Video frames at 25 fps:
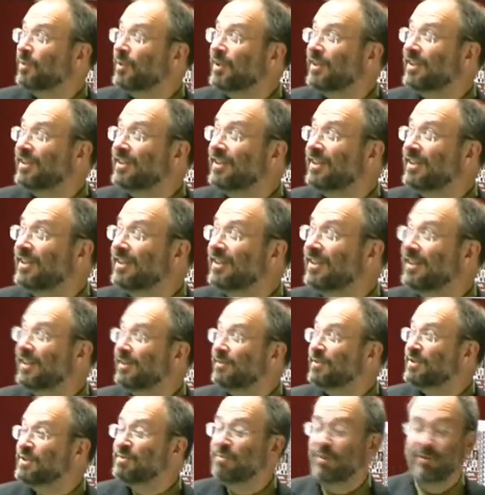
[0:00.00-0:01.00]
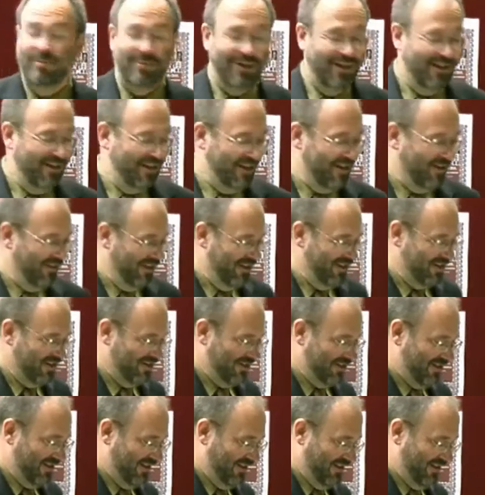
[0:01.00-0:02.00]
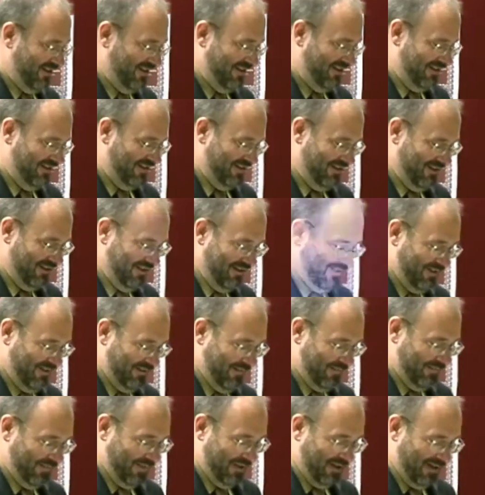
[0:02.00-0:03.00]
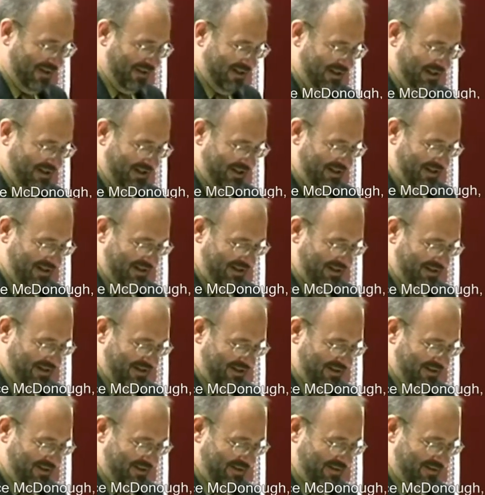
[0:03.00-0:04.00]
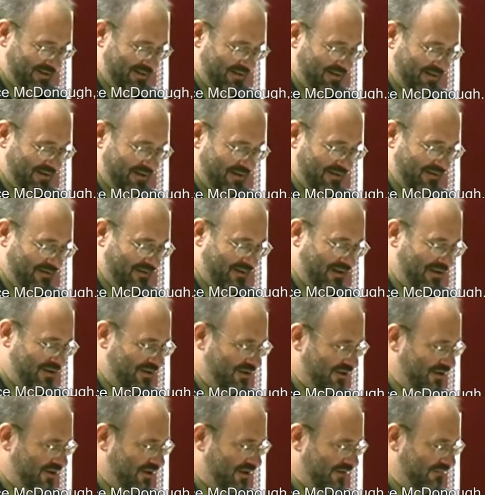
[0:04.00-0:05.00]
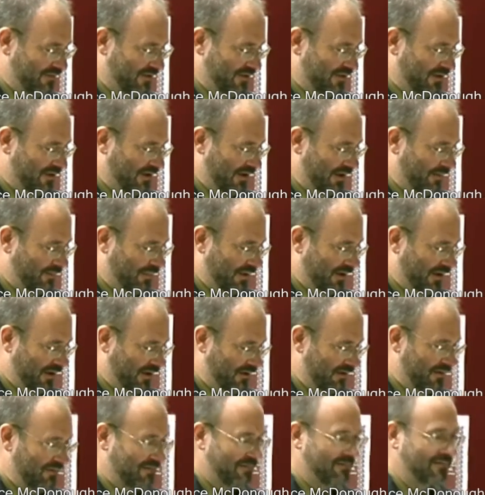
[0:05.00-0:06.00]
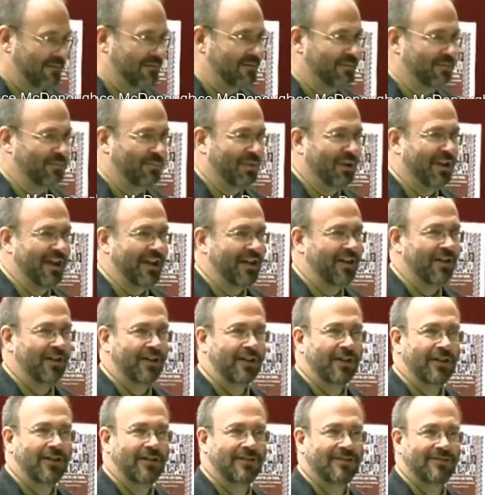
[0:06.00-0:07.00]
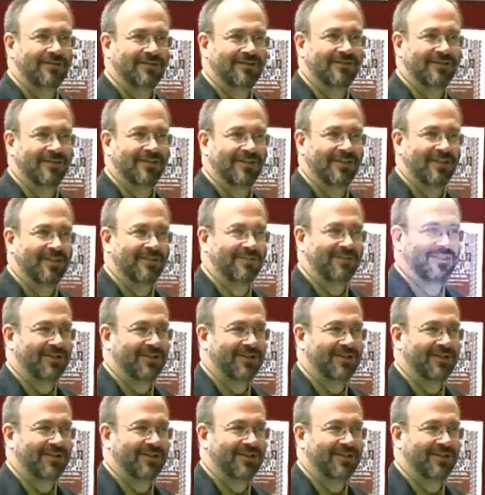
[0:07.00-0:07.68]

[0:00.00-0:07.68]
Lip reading: When I was preparing this, I discovered ClipUp belatedly, and I